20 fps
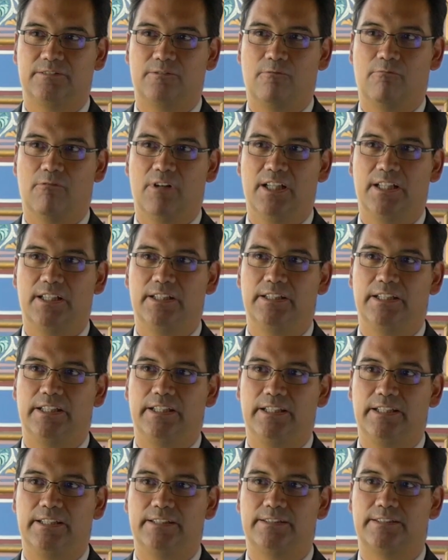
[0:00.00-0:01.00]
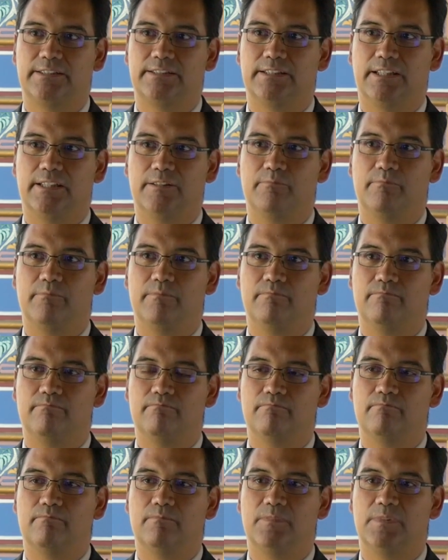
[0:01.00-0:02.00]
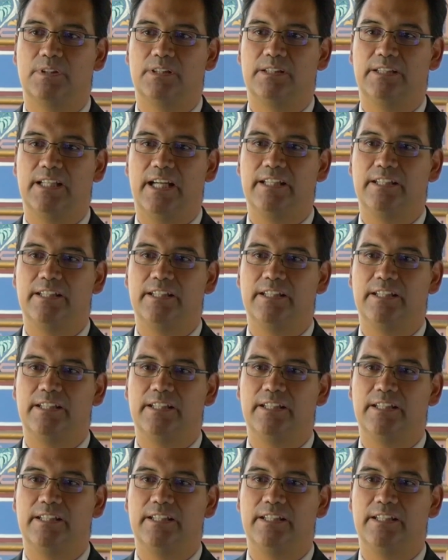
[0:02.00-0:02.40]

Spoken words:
One is the